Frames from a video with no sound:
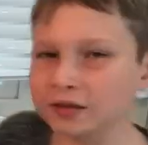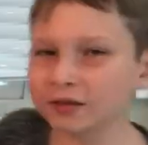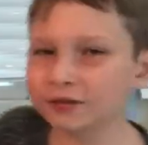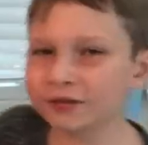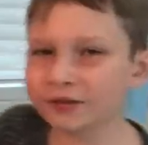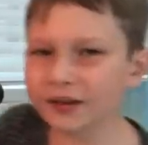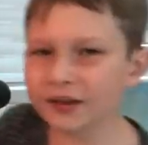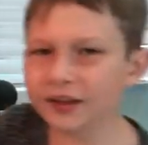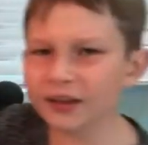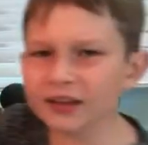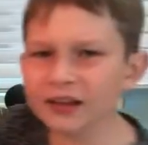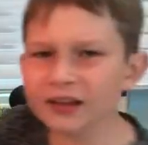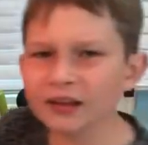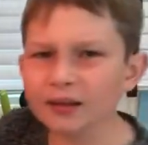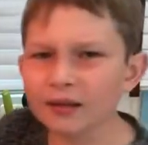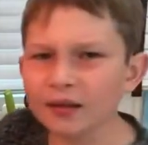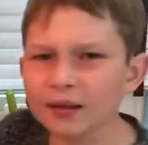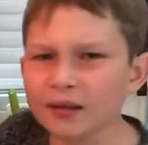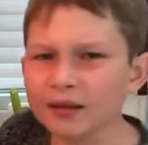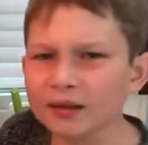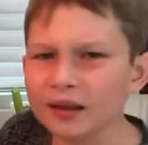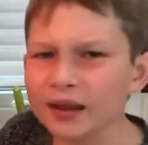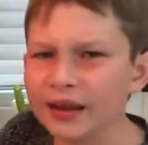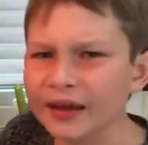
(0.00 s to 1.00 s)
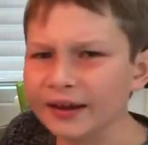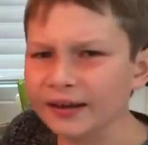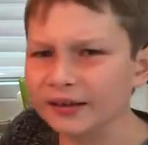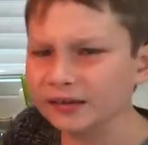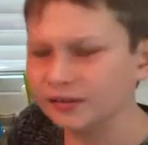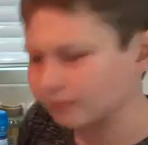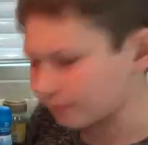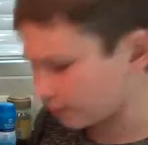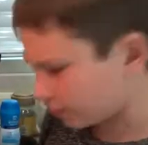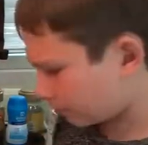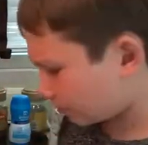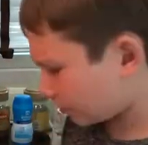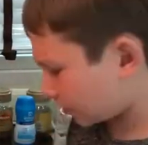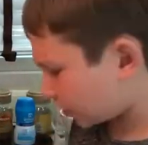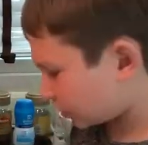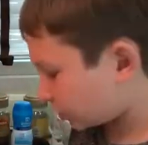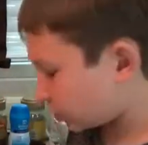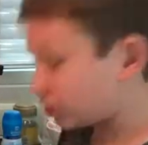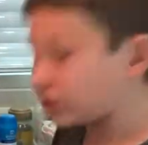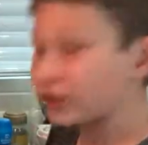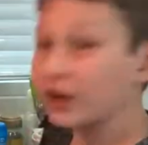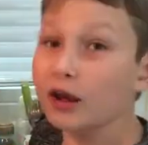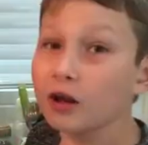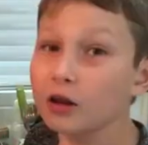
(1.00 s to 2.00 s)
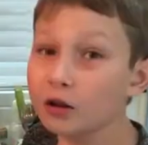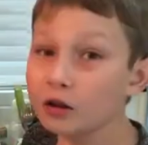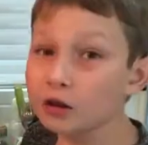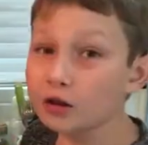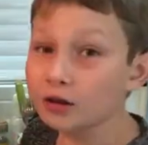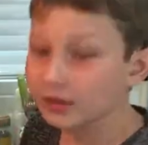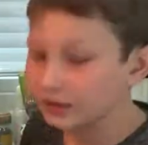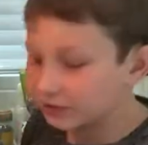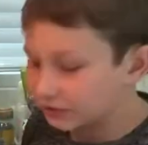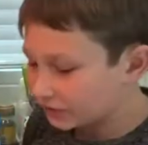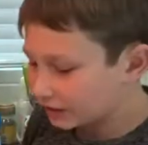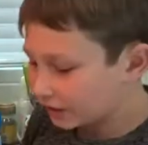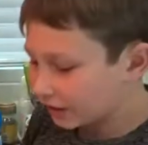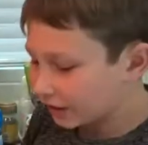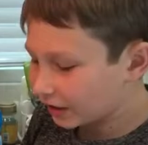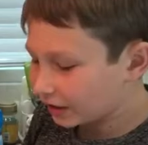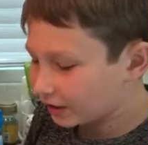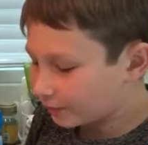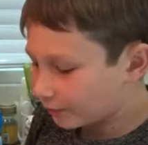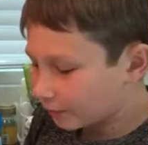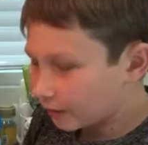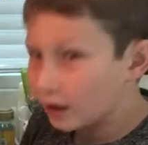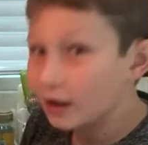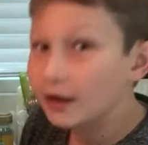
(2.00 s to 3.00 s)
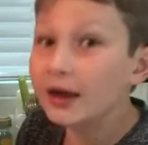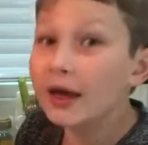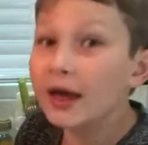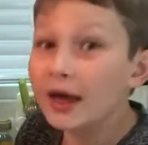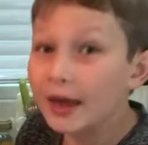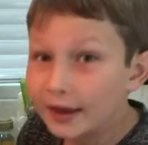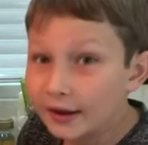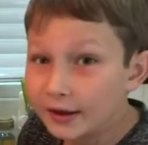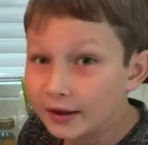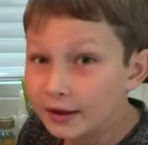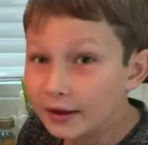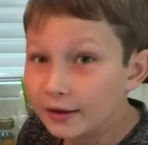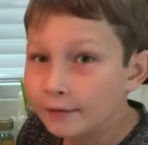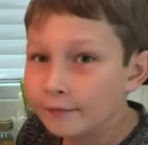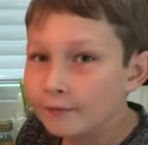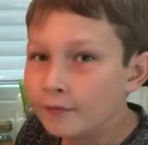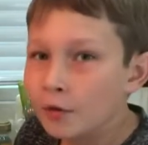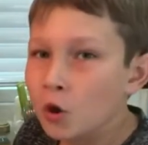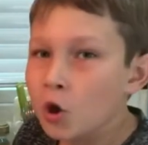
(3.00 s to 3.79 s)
There's like a little shell inside my egg.